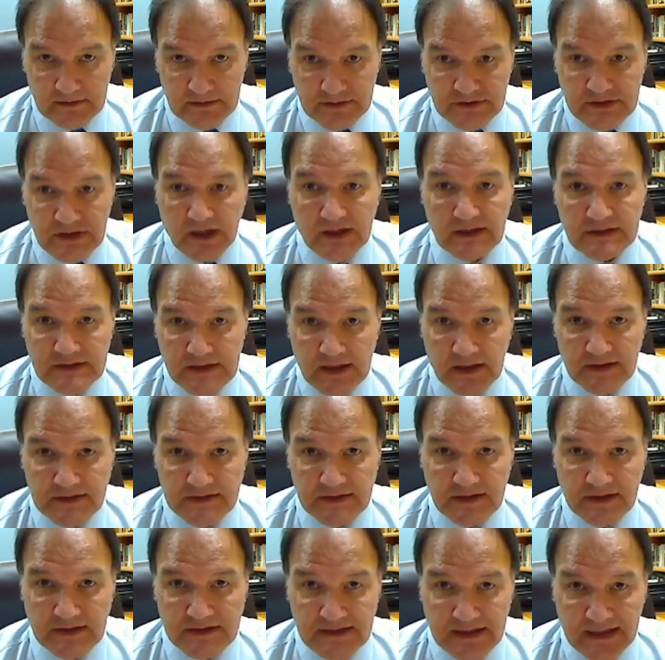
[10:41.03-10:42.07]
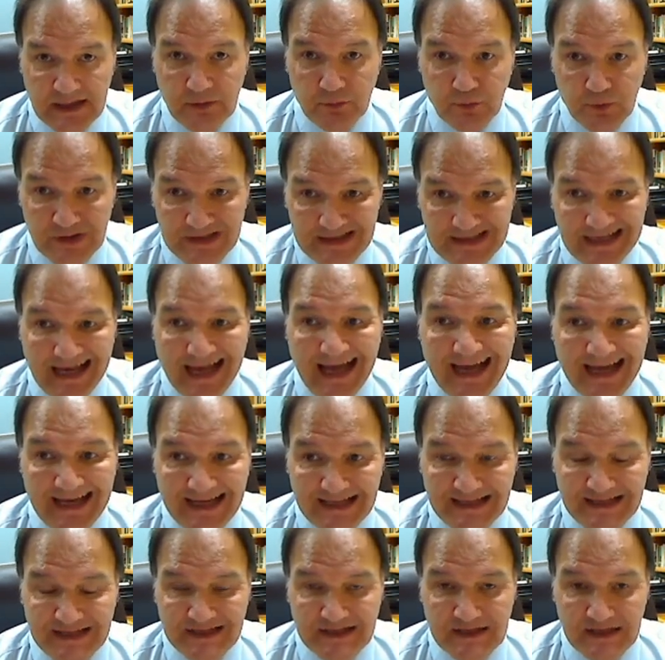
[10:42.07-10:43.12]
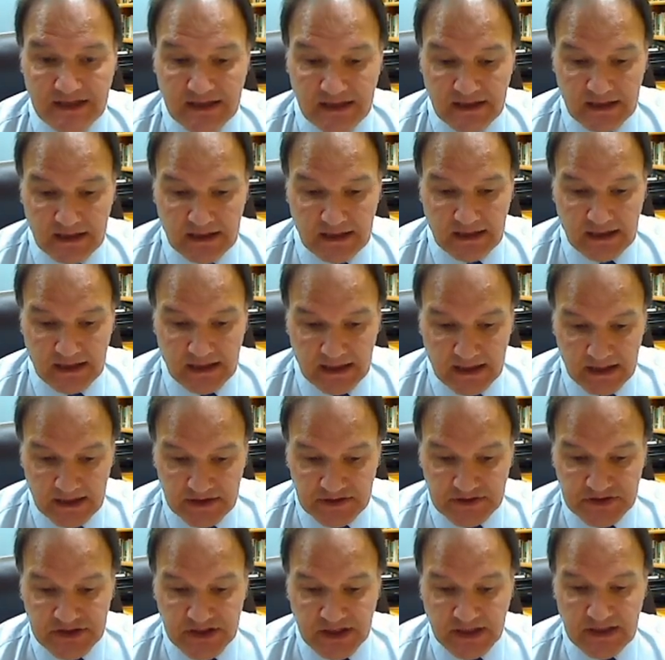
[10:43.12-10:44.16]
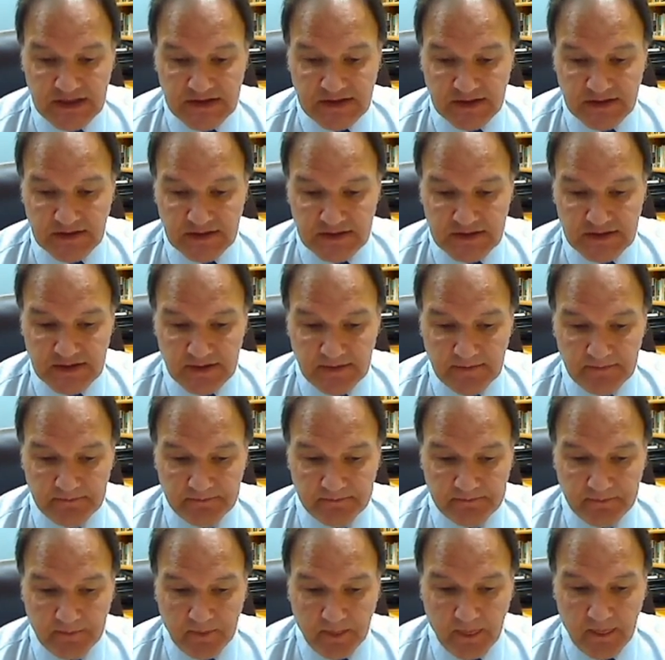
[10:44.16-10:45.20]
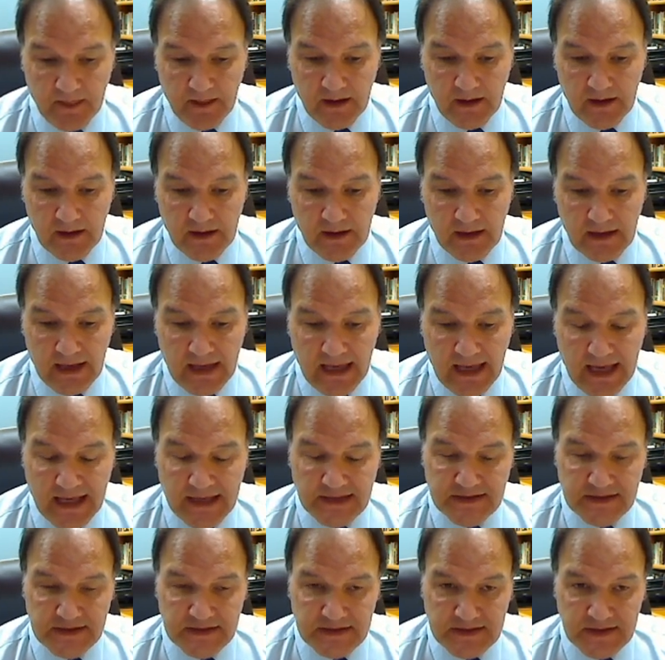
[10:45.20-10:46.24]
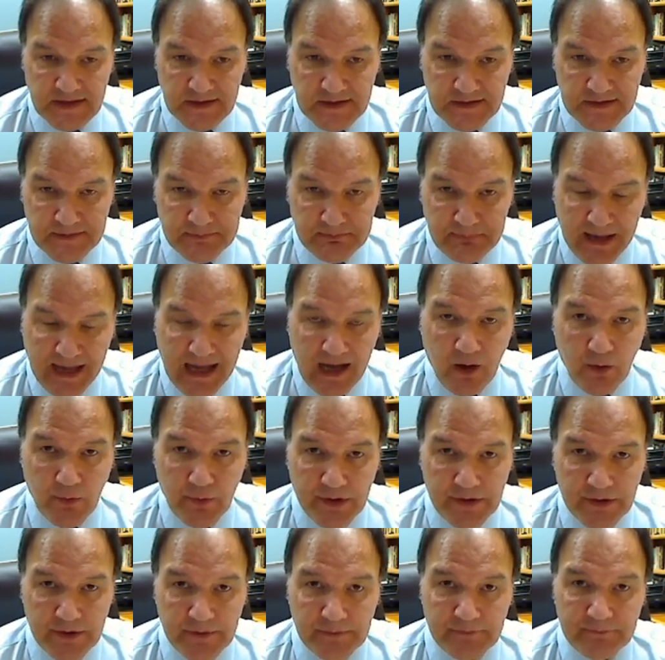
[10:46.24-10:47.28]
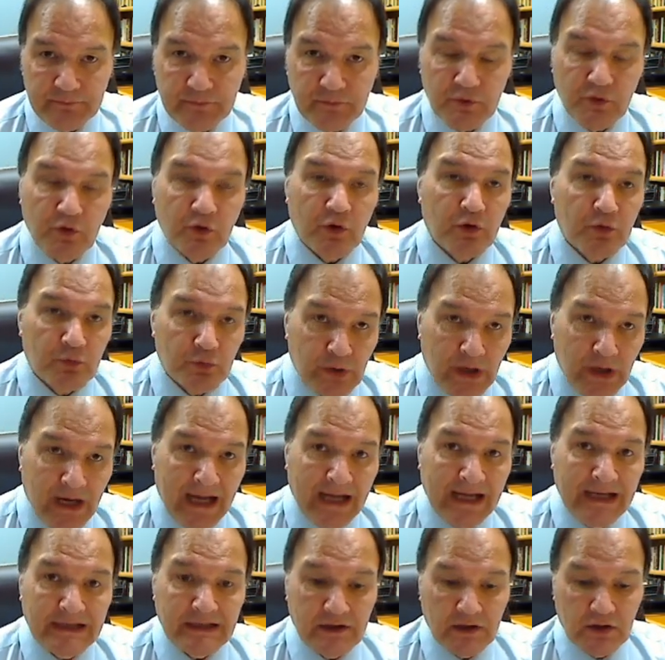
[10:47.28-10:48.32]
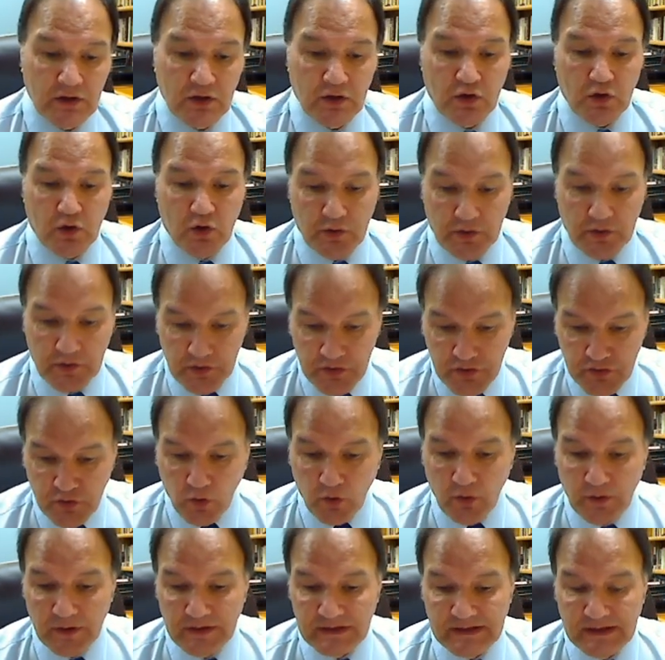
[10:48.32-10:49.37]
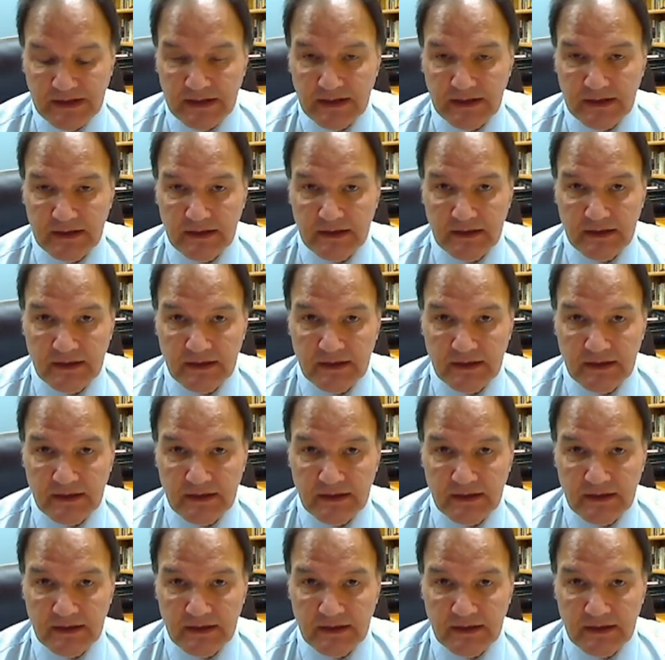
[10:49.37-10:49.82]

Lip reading: John tells us it resides in Jesus, as is his power or right or authority